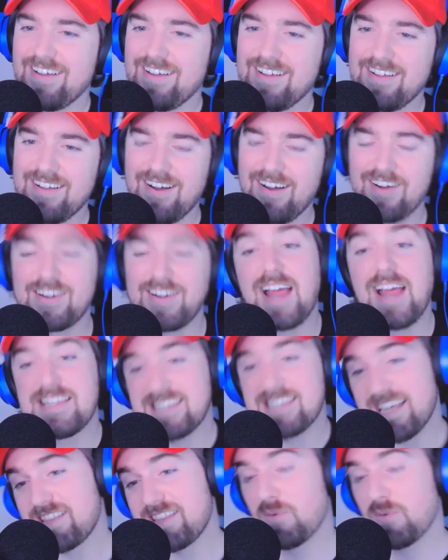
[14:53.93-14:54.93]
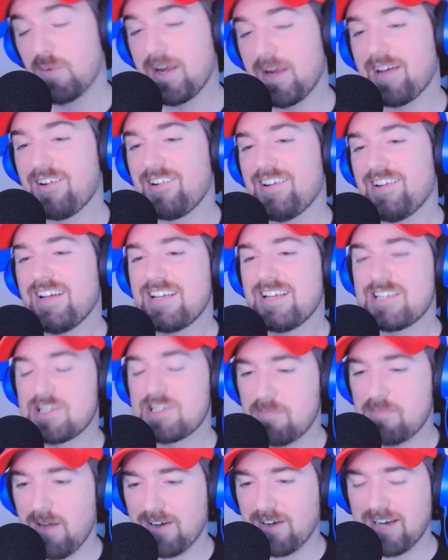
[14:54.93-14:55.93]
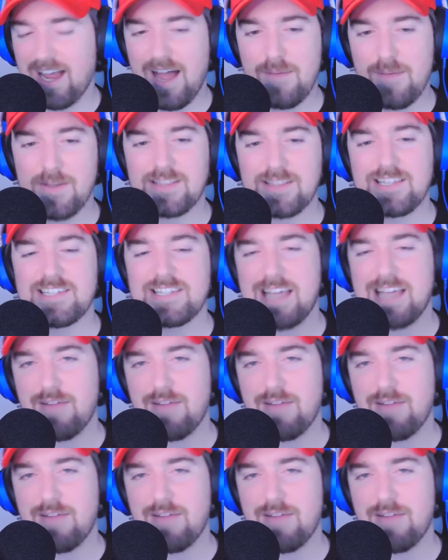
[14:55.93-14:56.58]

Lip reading: Okay, I said the wheel. Okay, how about this?